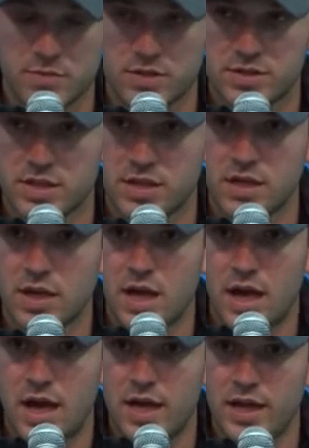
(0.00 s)
But
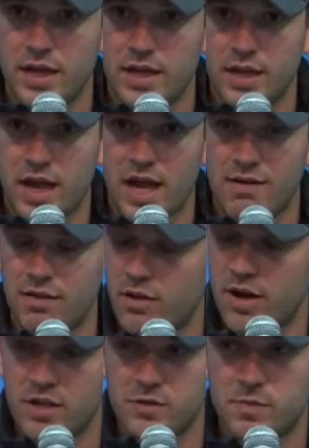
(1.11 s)
I have a lot
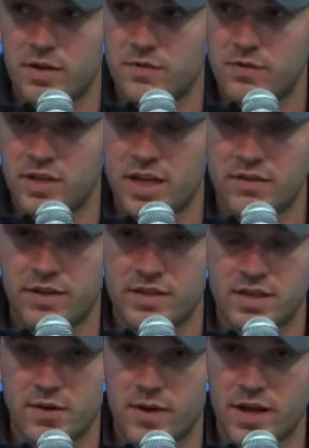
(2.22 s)
of respect for Dave. He's
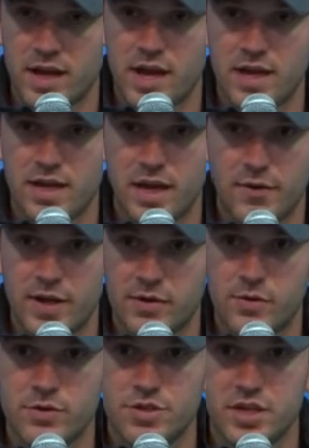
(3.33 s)
a great guy, a great
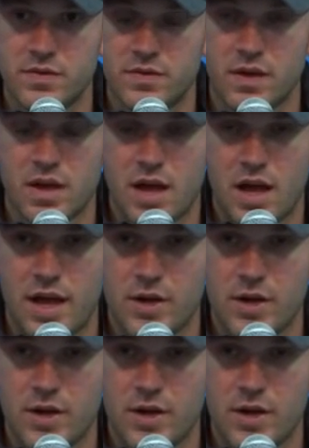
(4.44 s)
crew chief. I